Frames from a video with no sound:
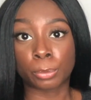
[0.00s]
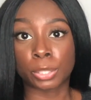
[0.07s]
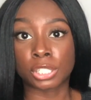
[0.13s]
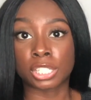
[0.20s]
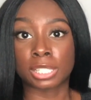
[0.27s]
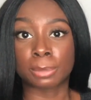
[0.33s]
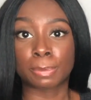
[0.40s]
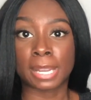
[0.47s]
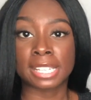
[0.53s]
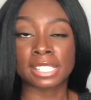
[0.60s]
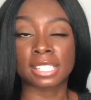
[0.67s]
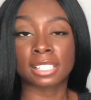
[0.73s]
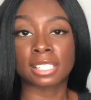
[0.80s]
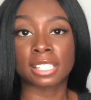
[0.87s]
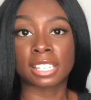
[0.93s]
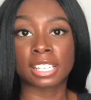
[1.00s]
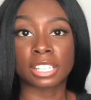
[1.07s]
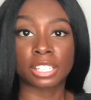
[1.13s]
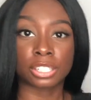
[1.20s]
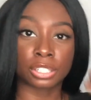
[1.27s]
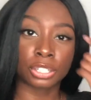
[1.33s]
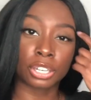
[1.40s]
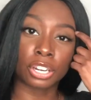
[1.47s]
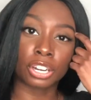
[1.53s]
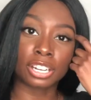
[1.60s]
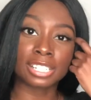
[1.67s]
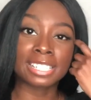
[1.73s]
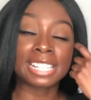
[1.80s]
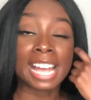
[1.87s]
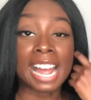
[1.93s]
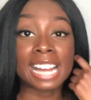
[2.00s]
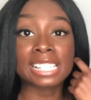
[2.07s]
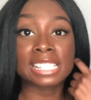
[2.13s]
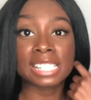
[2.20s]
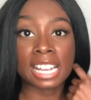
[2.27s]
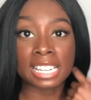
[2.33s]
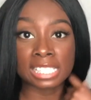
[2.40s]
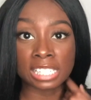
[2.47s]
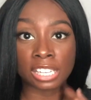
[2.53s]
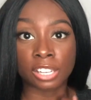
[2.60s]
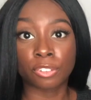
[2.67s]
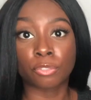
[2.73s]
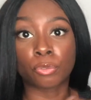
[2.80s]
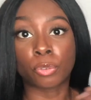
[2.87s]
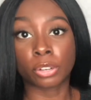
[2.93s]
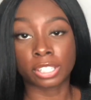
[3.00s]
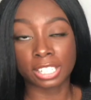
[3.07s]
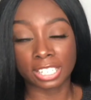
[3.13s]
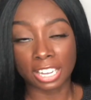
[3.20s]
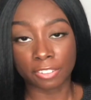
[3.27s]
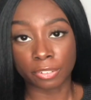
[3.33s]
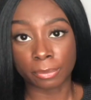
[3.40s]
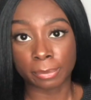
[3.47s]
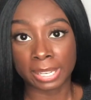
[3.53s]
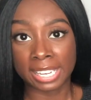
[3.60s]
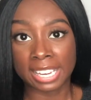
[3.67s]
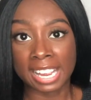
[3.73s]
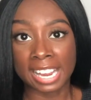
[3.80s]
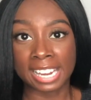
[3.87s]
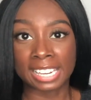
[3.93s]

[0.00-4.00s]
which is basically your tax ID for the government,